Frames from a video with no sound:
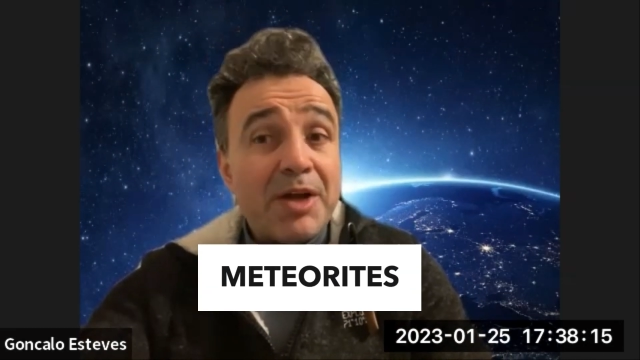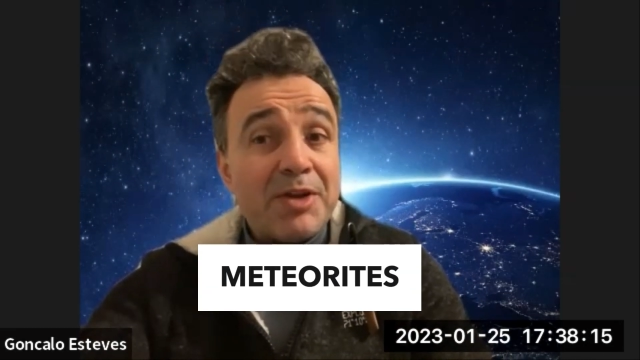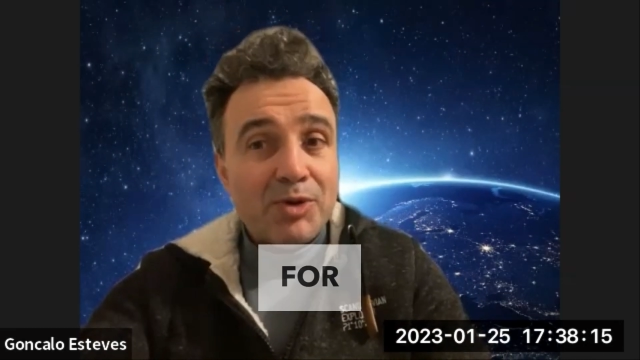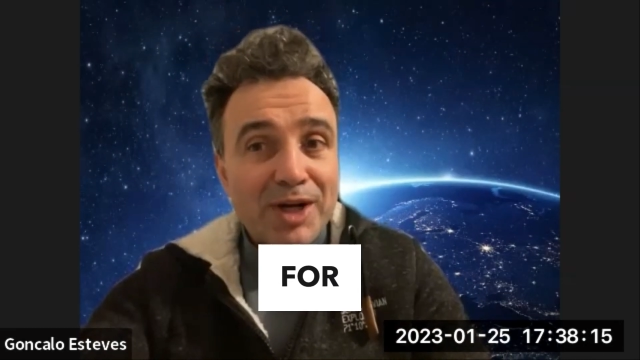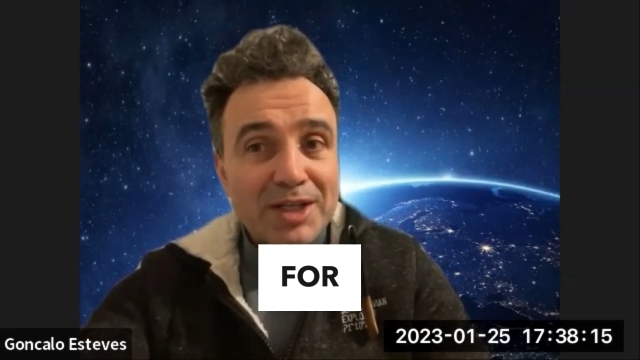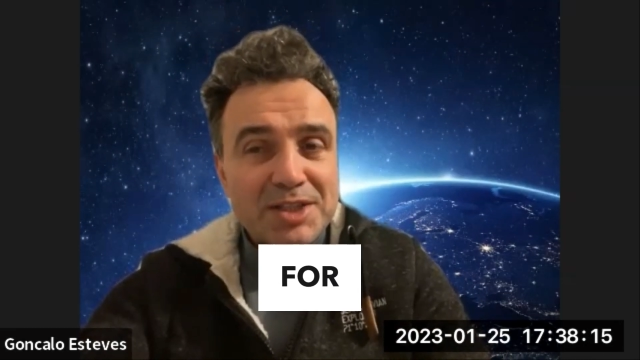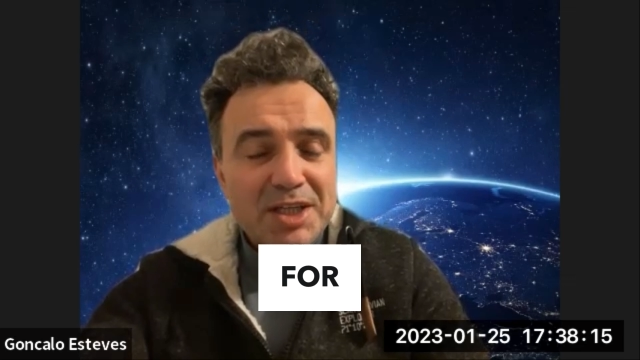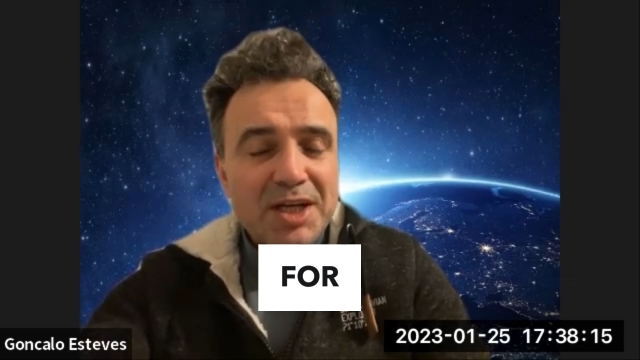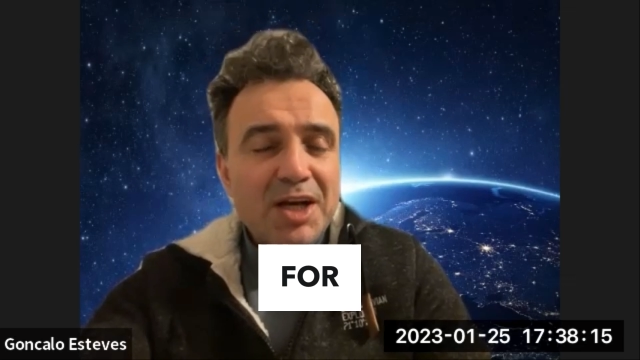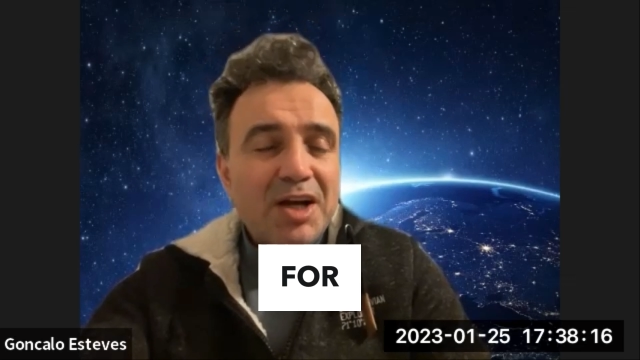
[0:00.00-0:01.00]

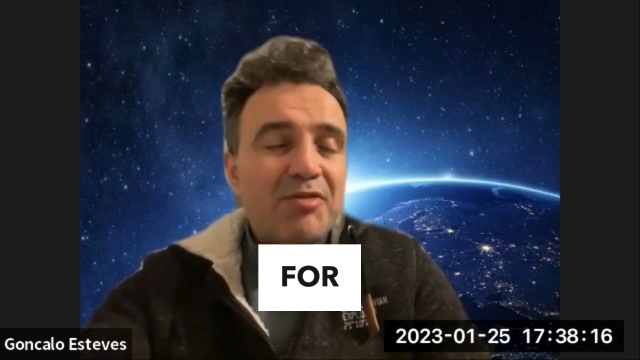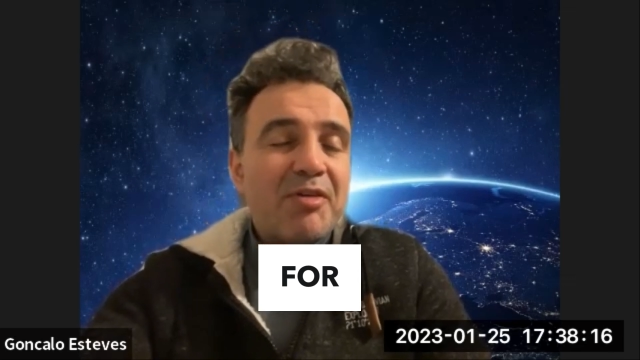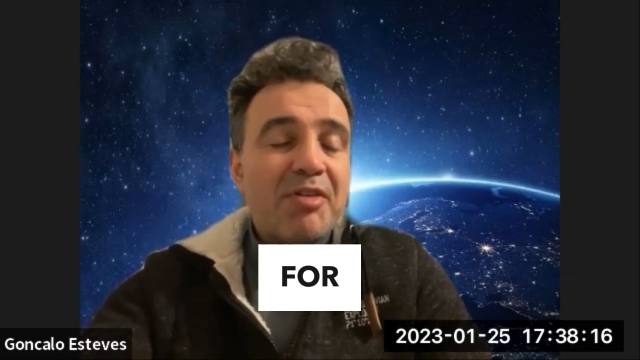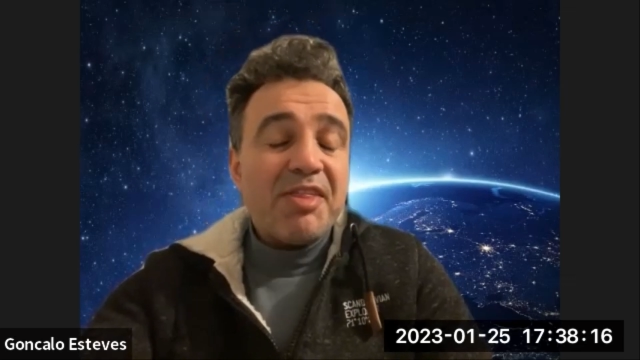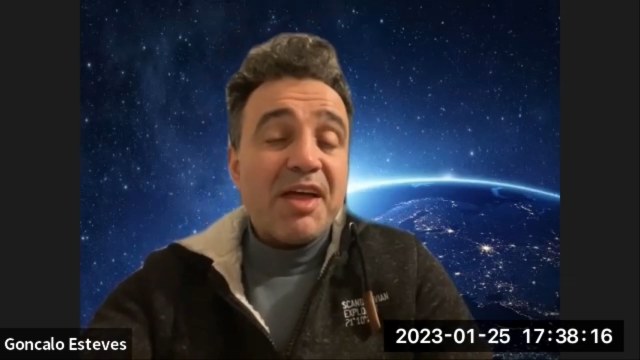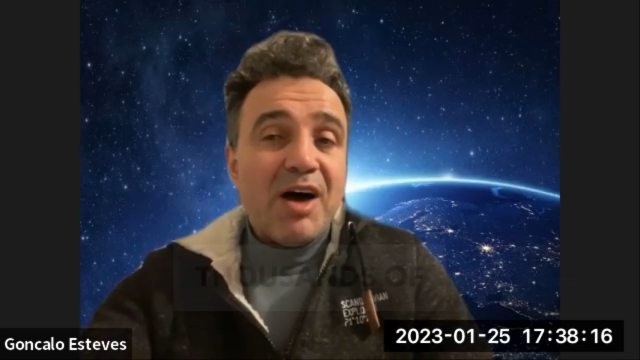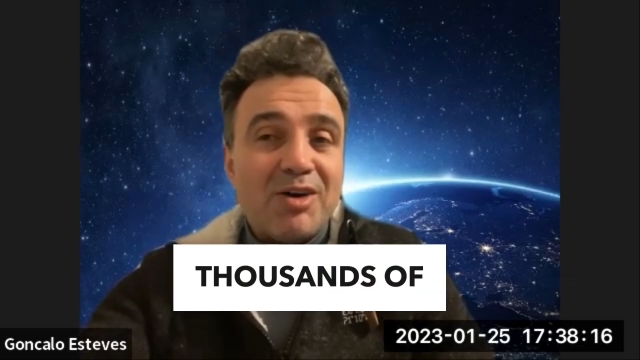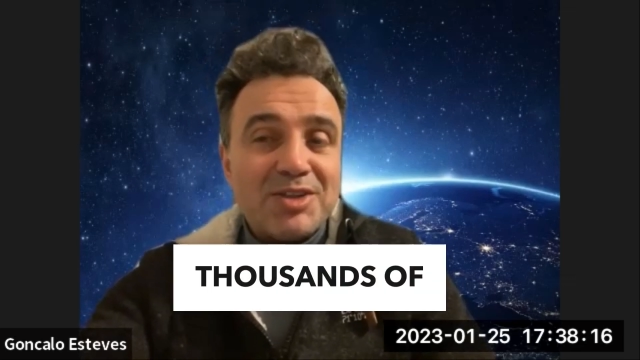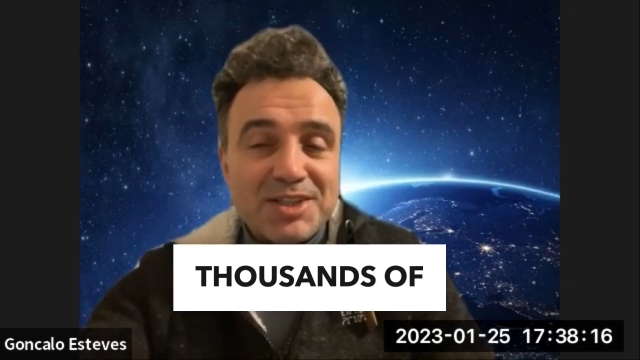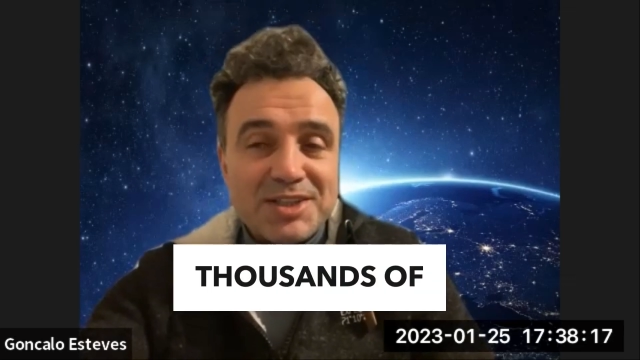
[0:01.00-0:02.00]
meteorites for
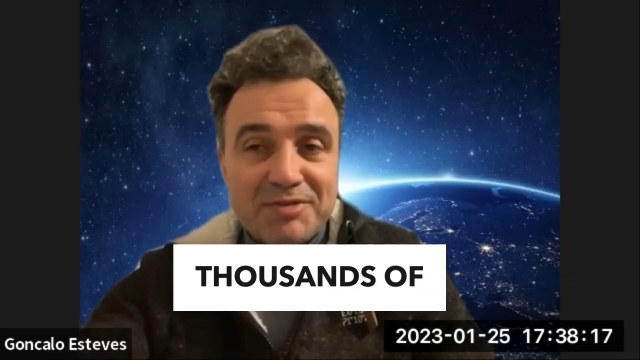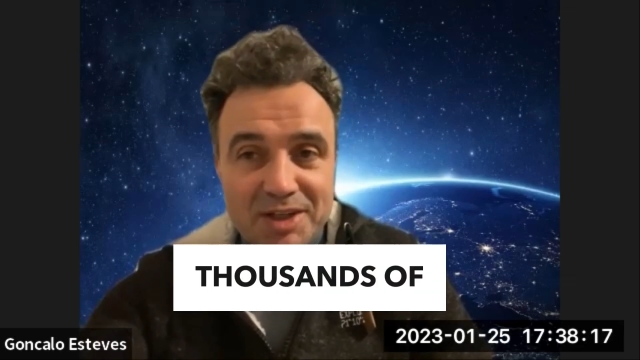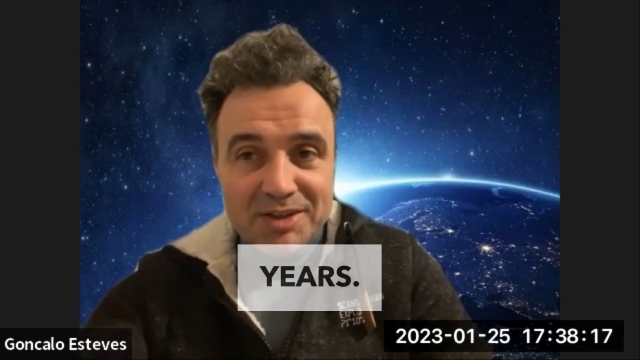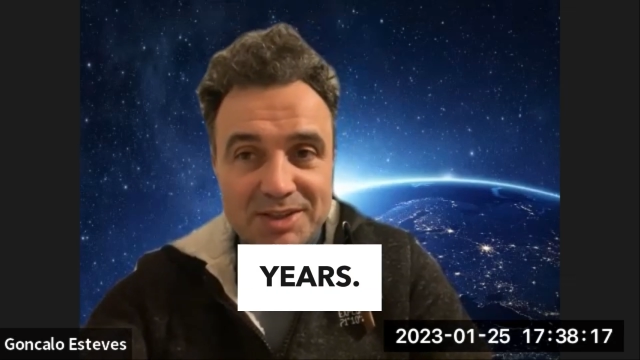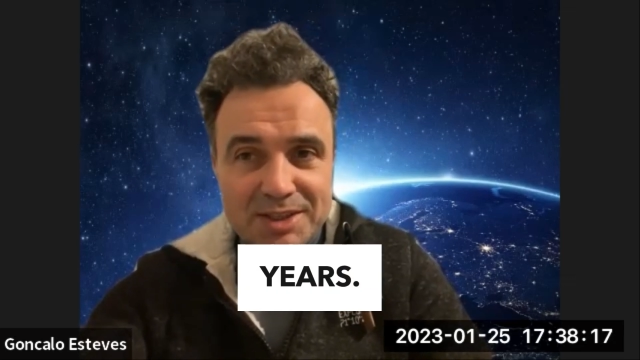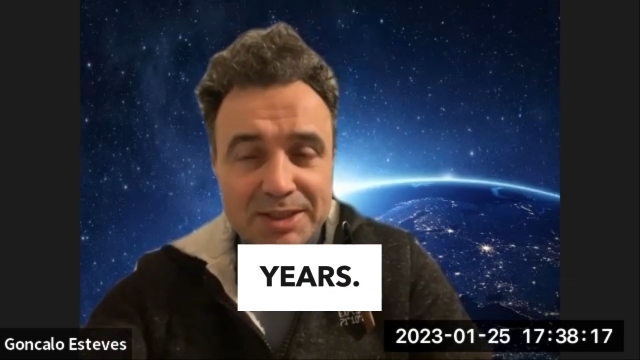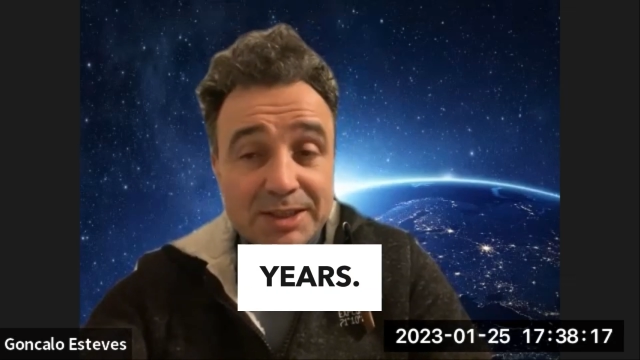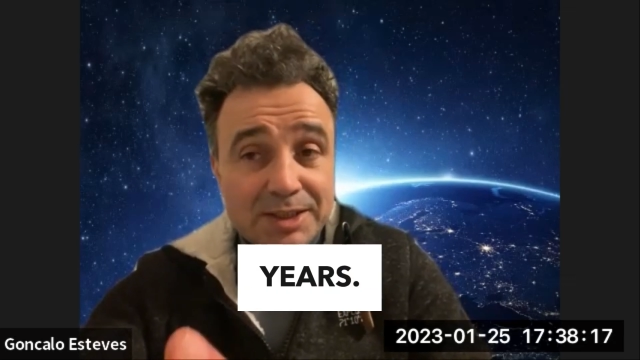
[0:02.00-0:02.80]
thousands of years.